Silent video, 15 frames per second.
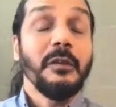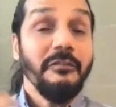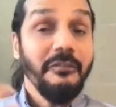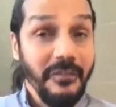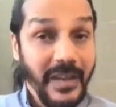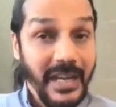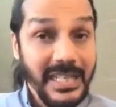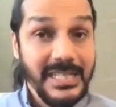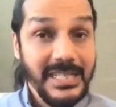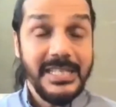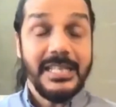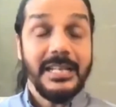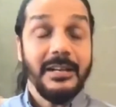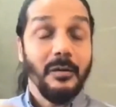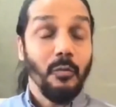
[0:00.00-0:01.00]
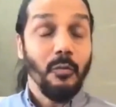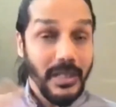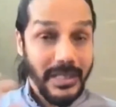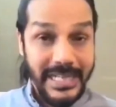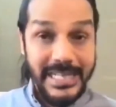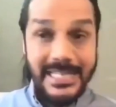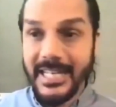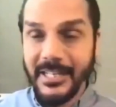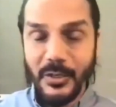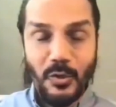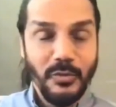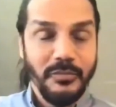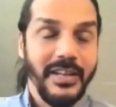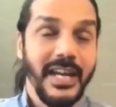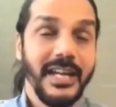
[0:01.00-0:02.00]
face what they said,
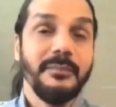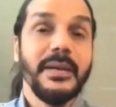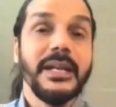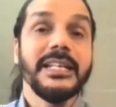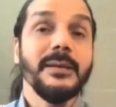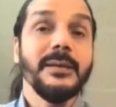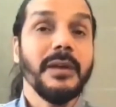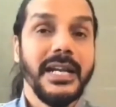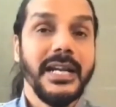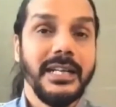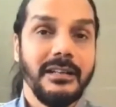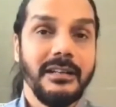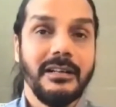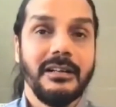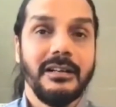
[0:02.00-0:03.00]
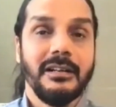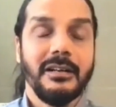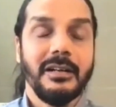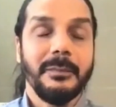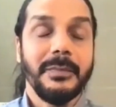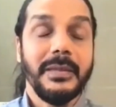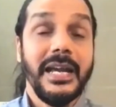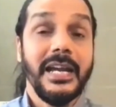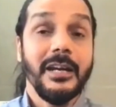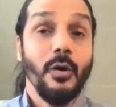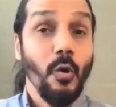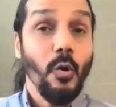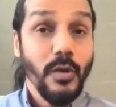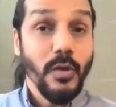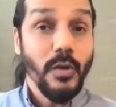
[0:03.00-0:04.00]
we had made them write their
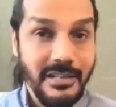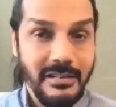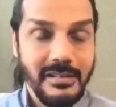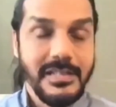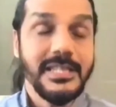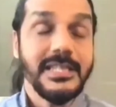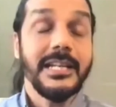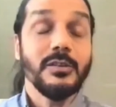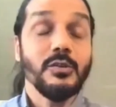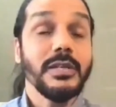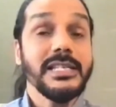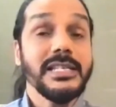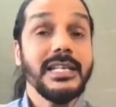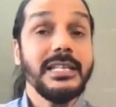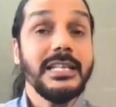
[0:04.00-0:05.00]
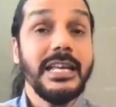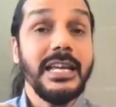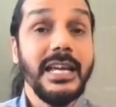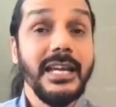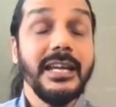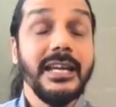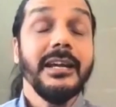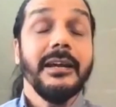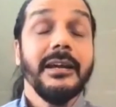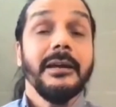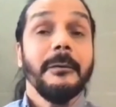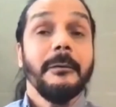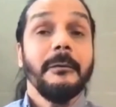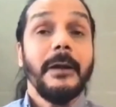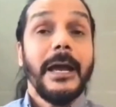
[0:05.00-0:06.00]
own internal state. So they said they
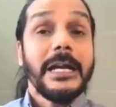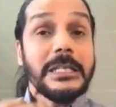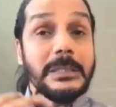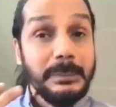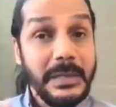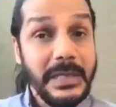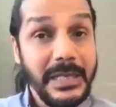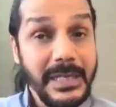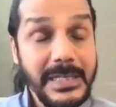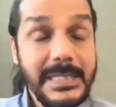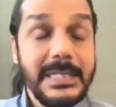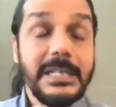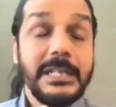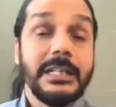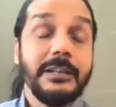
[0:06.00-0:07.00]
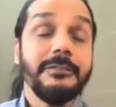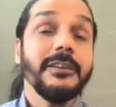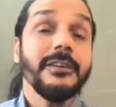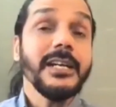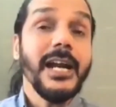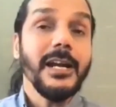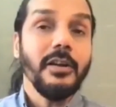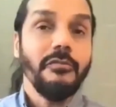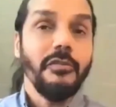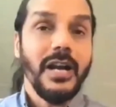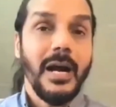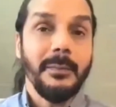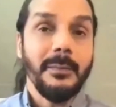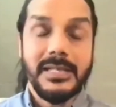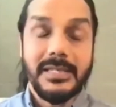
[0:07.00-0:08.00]
experienced a different kind of a
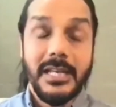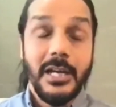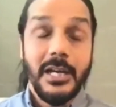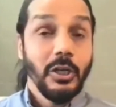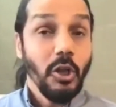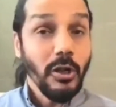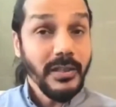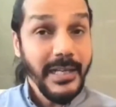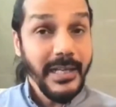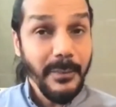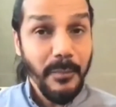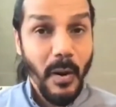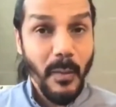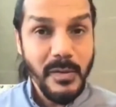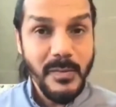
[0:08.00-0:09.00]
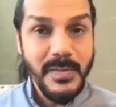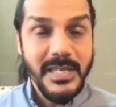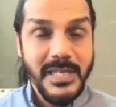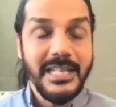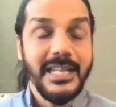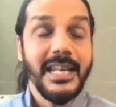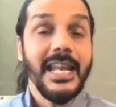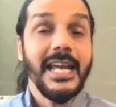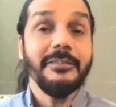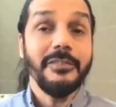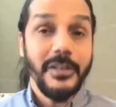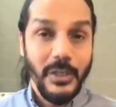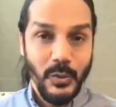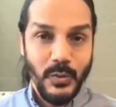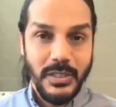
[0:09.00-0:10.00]
calmness. Not that the problems in their life
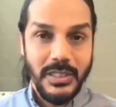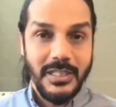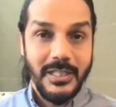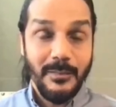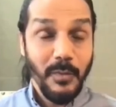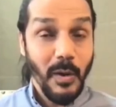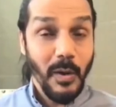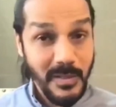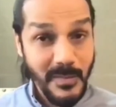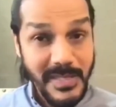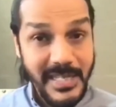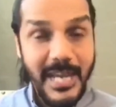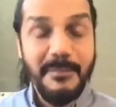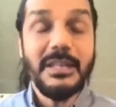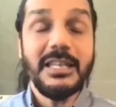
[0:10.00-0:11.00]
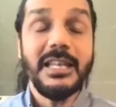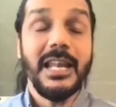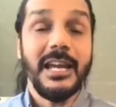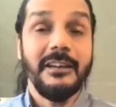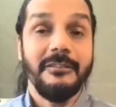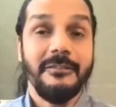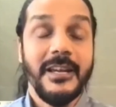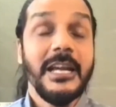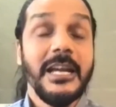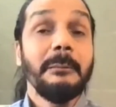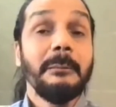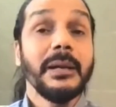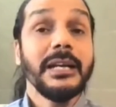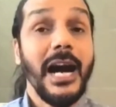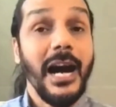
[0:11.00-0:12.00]
reduced. Problems came in their life.
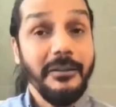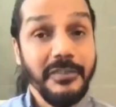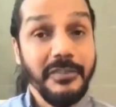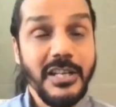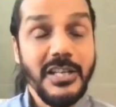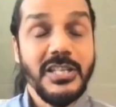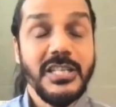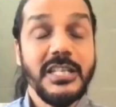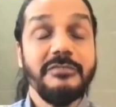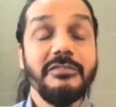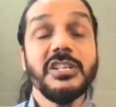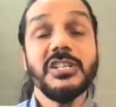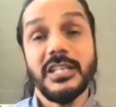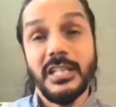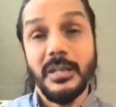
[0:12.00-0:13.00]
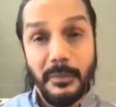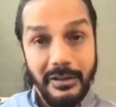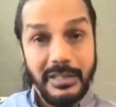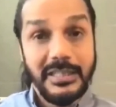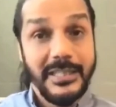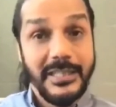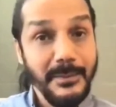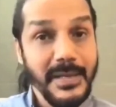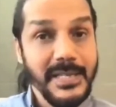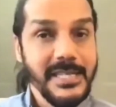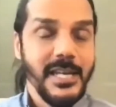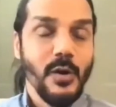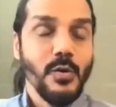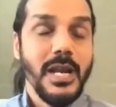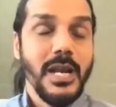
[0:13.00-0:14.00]
But after receiving Shakti Prava 3 months
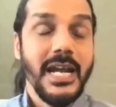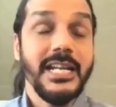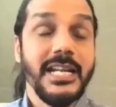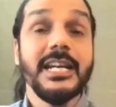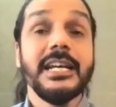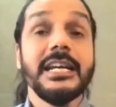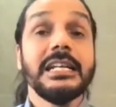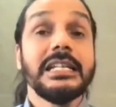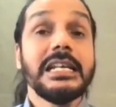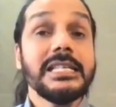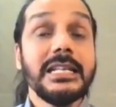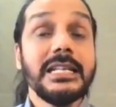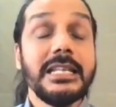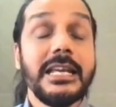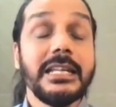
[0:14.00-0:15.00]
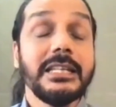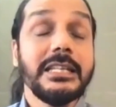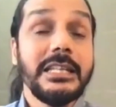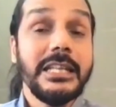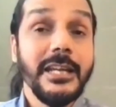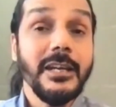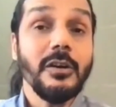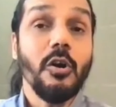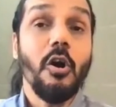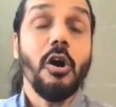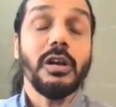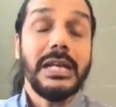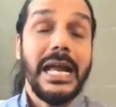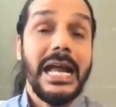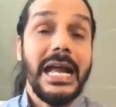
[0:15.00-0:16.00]
down the line, they said they
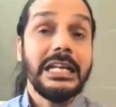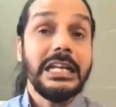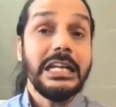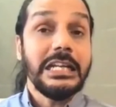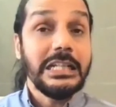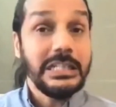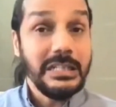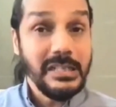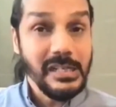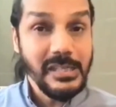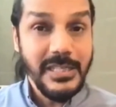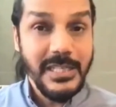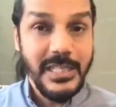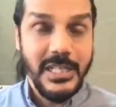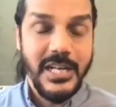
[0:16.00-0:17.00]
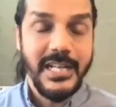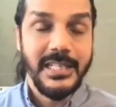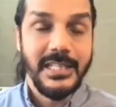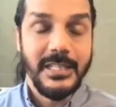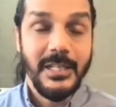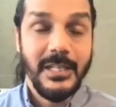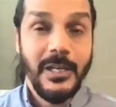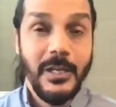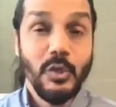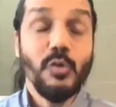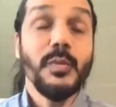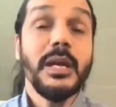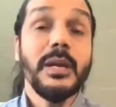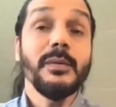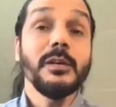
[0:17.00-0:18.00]
got an internal strength to
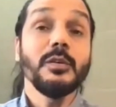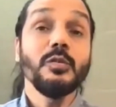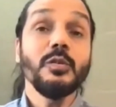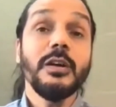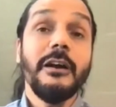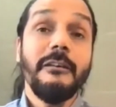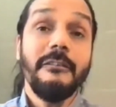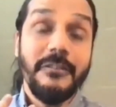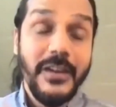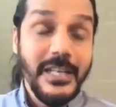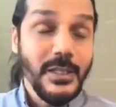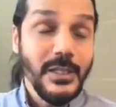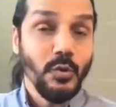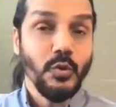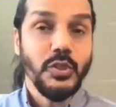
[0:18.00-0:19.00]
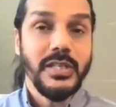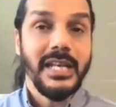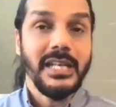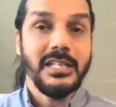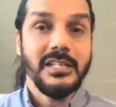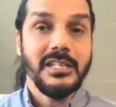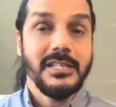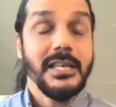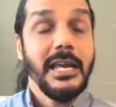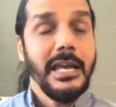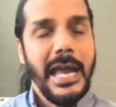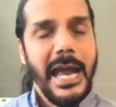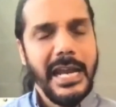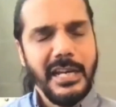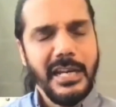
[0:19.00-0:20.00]
be able to face those challenges,
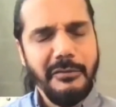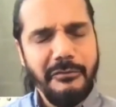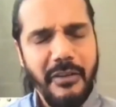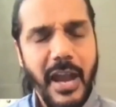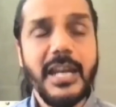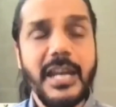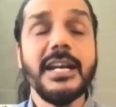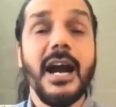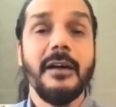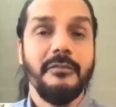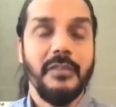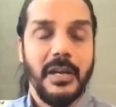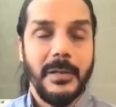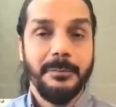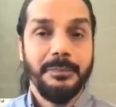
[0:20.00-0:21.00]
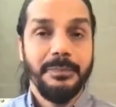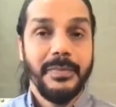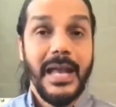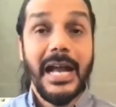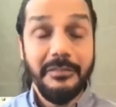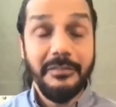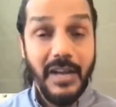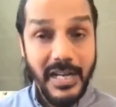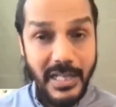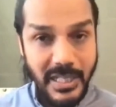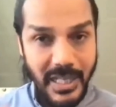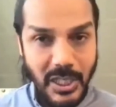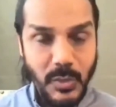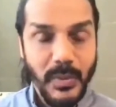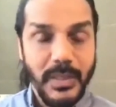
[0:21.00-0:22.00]
and in a very calm way. And we are in
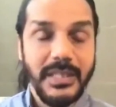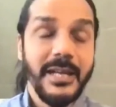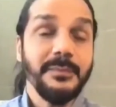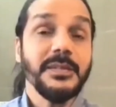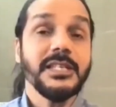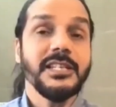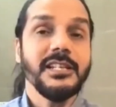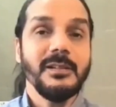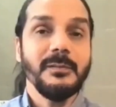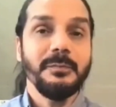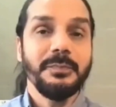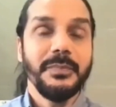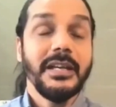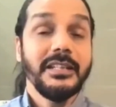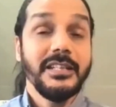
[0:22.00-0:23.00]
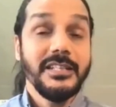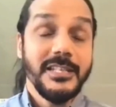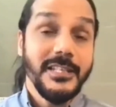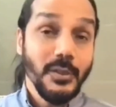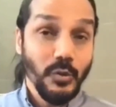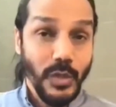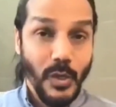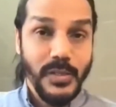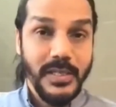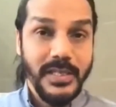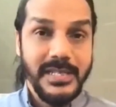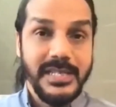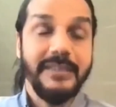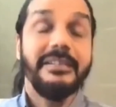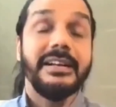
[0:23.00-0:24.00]
touch with them still. This is in
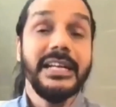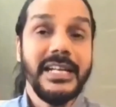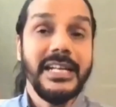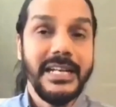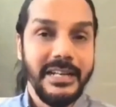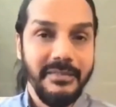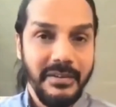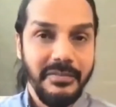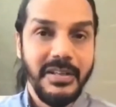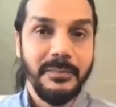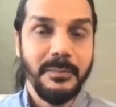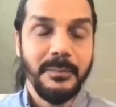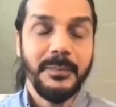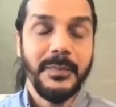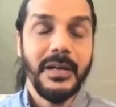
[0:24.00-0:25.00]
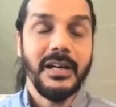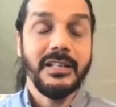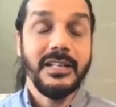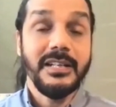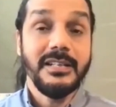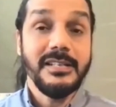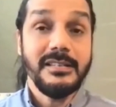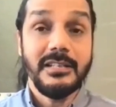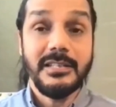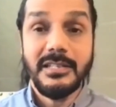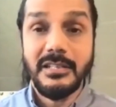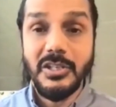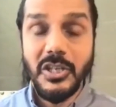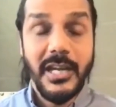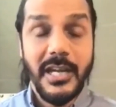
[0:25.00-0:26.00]
2017-18 when we did this
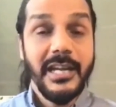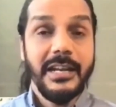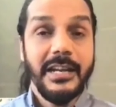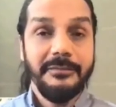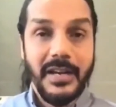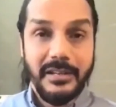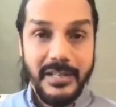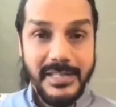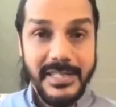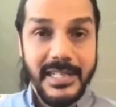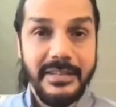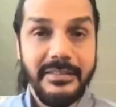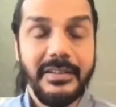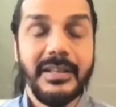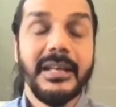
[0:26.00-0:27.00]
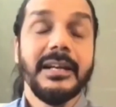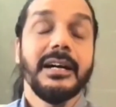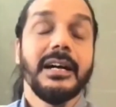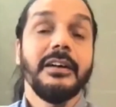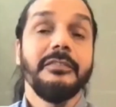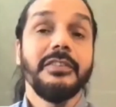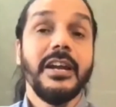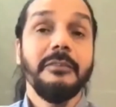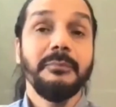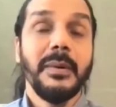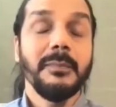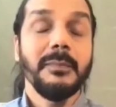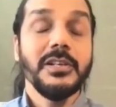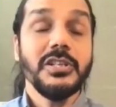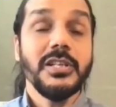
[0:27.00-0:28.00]
research. In fact, recently we have
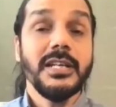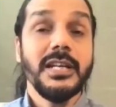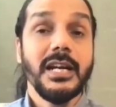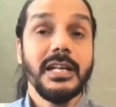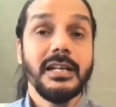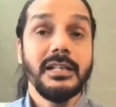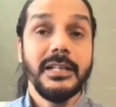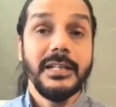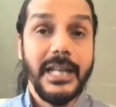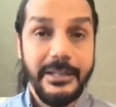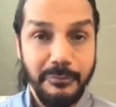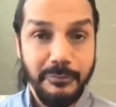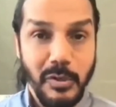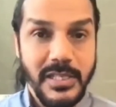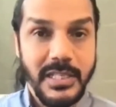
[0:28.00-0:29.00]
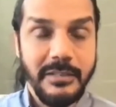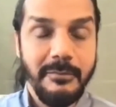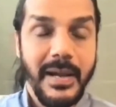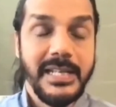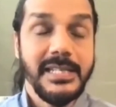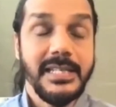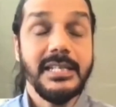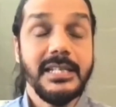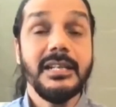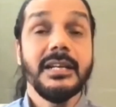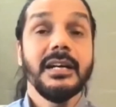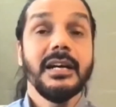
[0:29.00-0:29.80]
published an article in Life Positive magazine